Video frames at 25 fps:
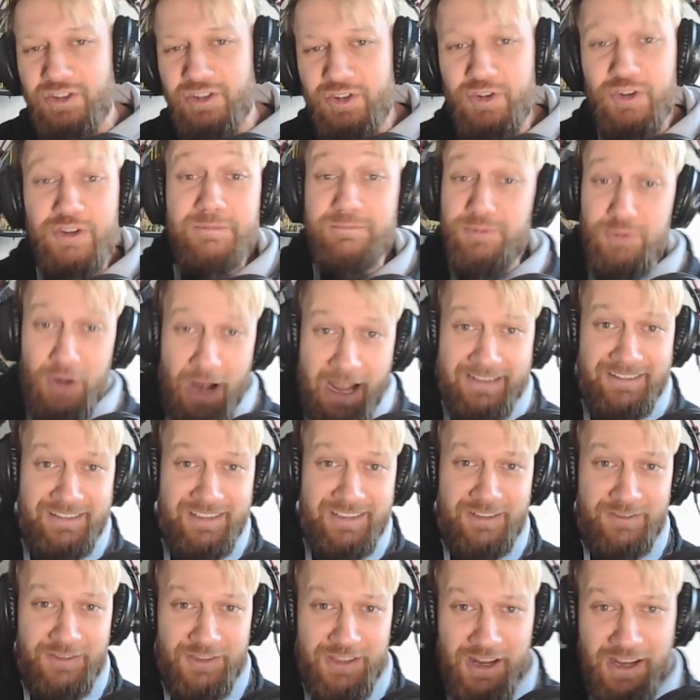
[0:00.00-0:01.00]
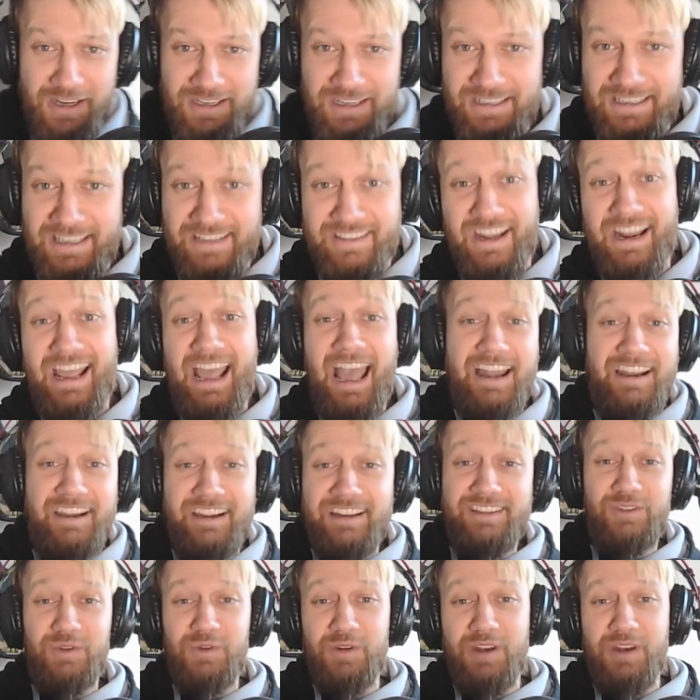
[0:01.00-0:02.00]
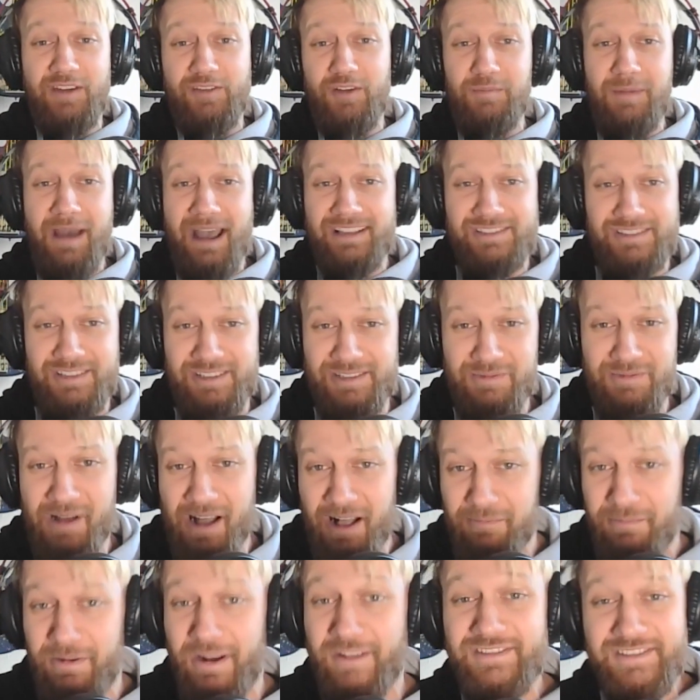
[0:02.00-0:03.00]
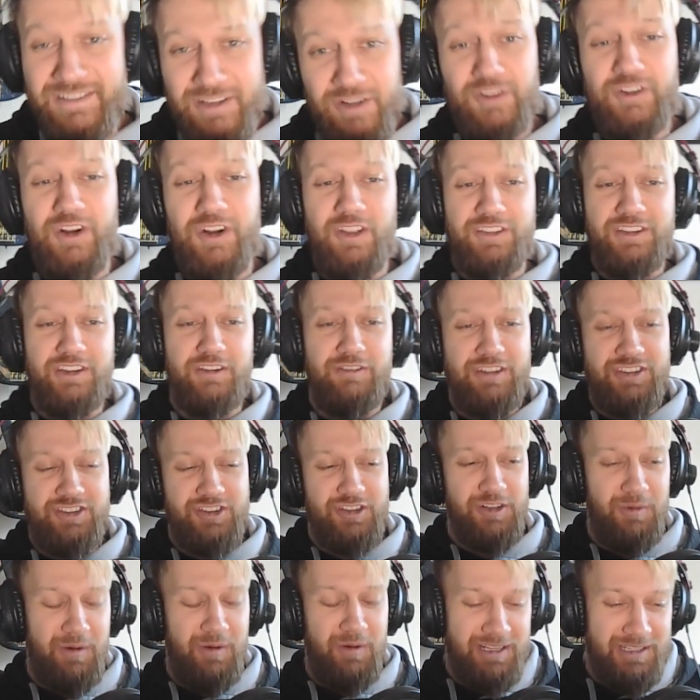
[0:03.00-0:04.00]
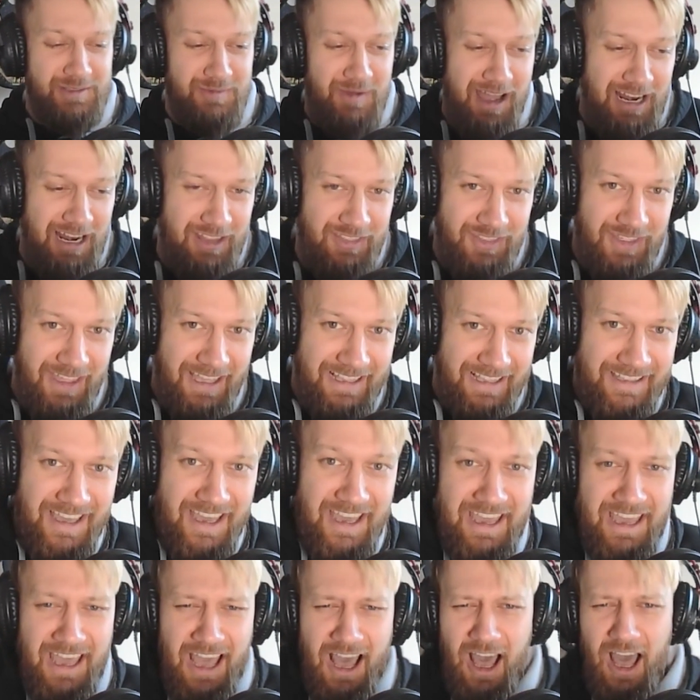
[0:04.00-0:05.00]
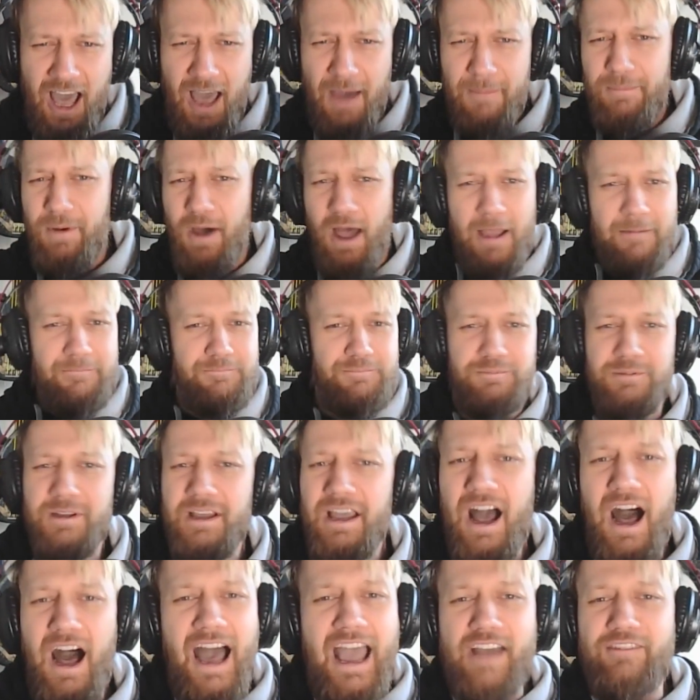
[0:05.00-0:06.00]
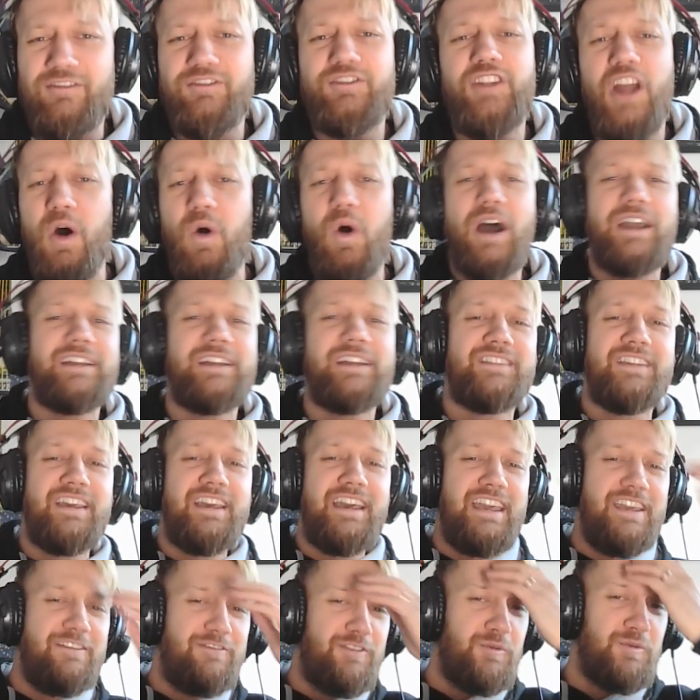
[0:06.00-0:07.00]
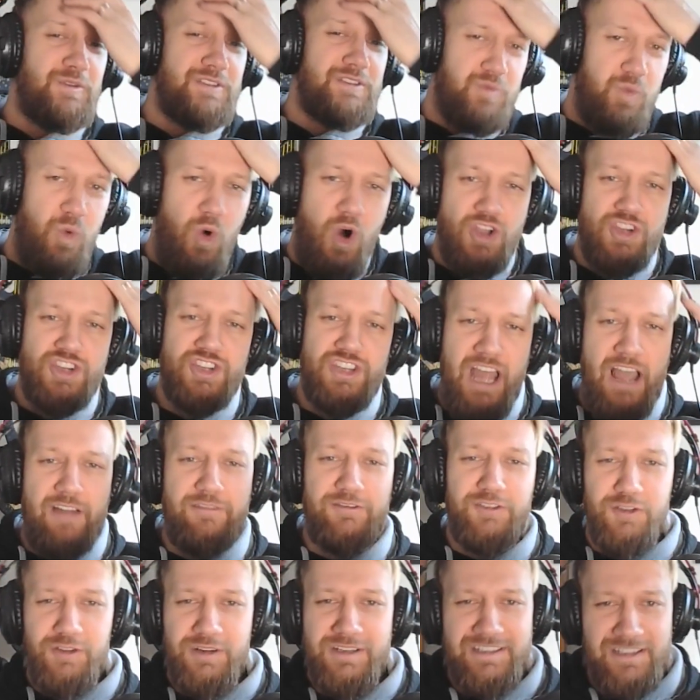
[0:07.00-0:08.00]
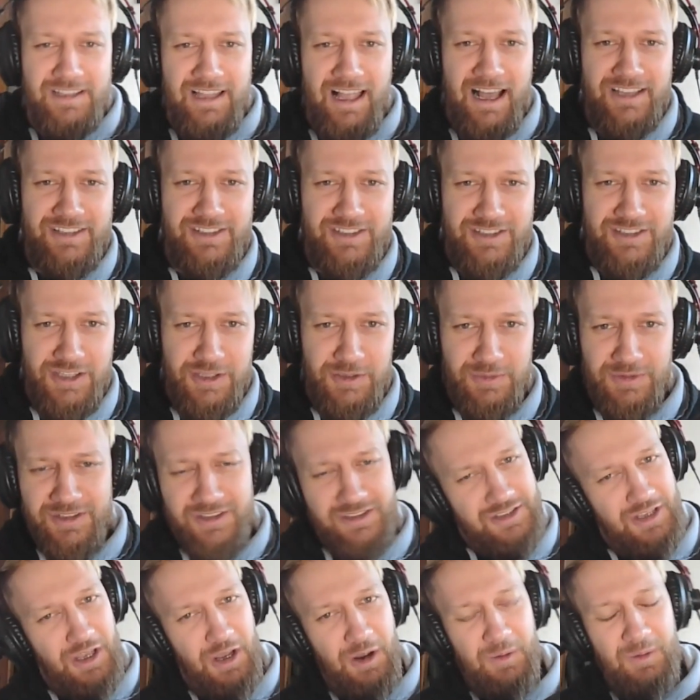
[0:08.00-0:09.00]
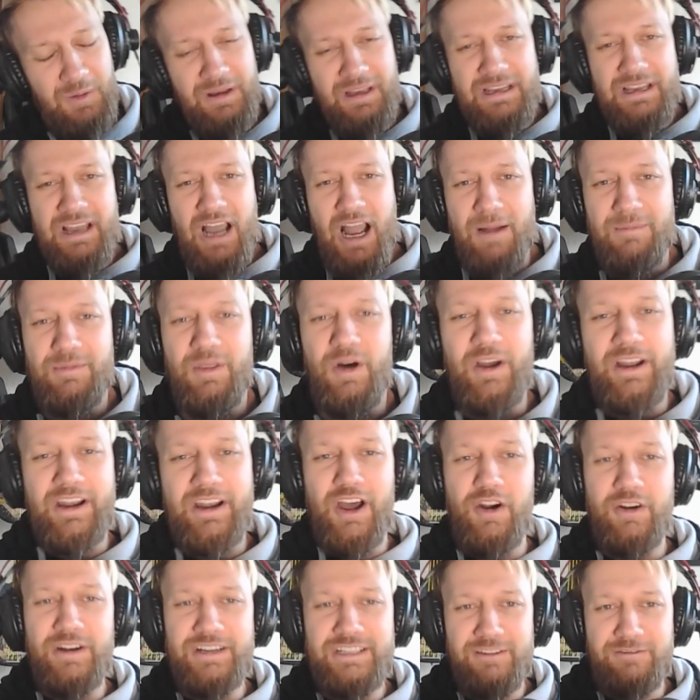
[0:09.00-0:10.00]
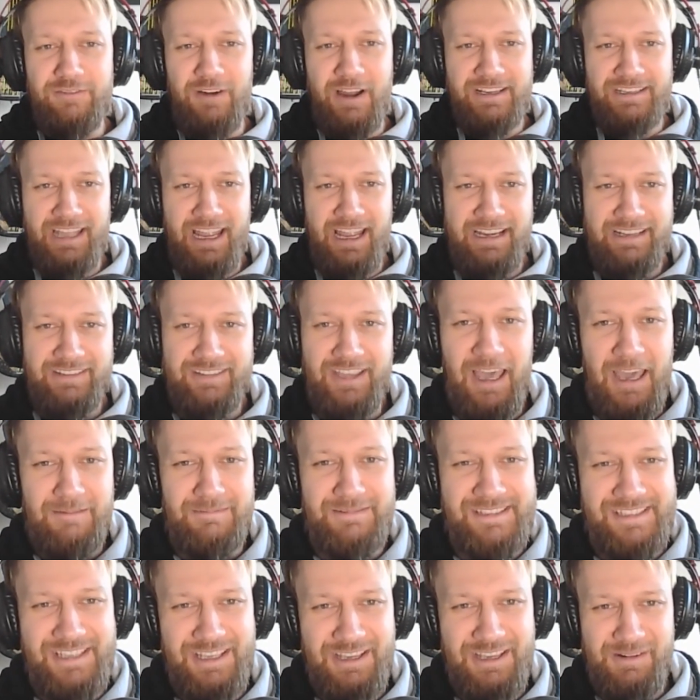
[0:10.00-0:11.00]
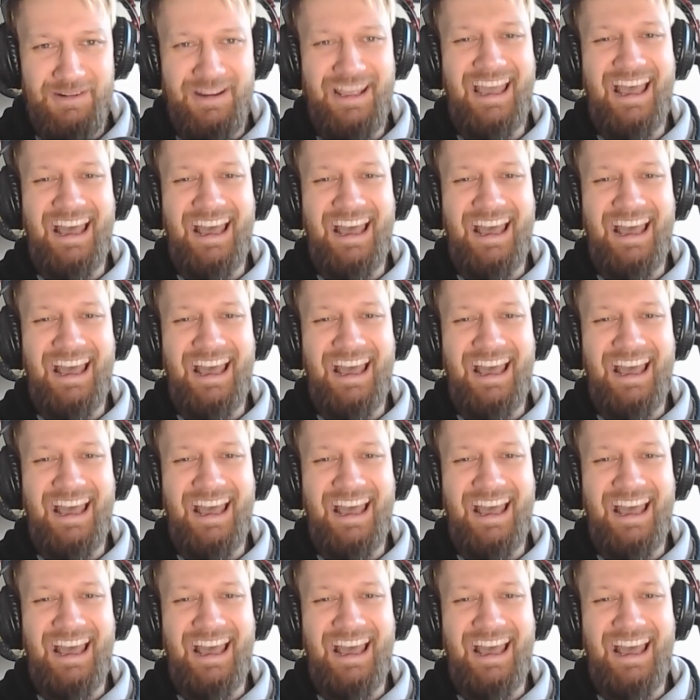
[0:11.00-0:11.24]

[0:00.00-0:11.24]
good branding for the Lightning Kid that I added it to another mask as well. But I've still got the original one as well, I think. But I have no idea if it was washed after its last use. So I'm not in a hurry to find it anytime soon.